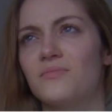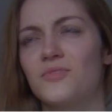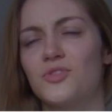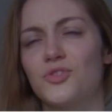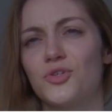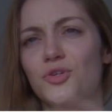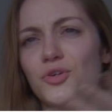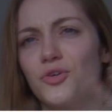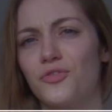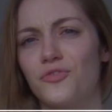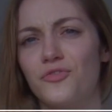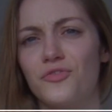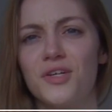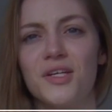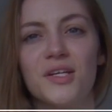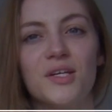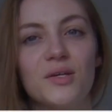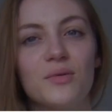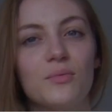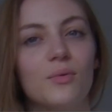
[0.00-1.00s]

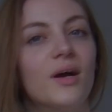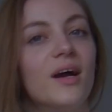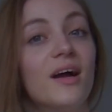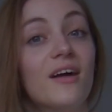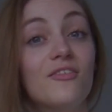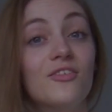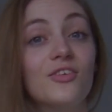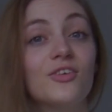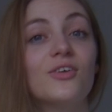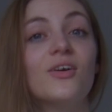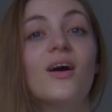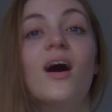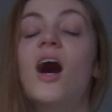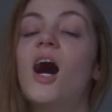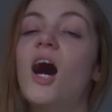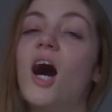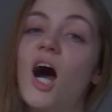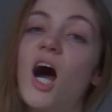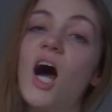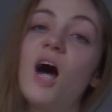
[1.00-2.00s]
sugar-free, whatever
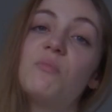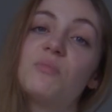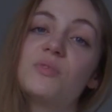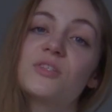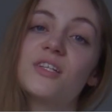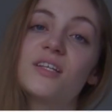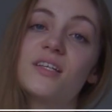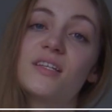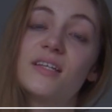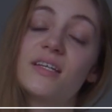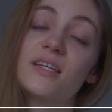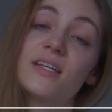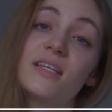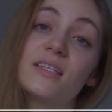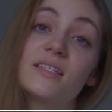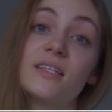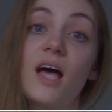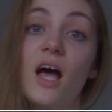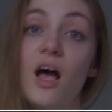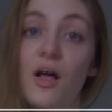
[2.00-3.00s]
option
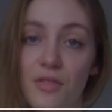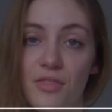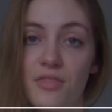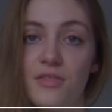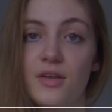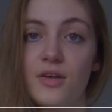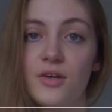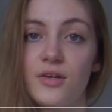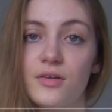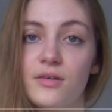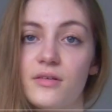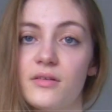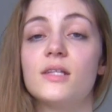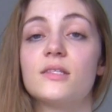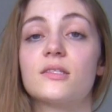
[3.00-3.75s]
is healthier.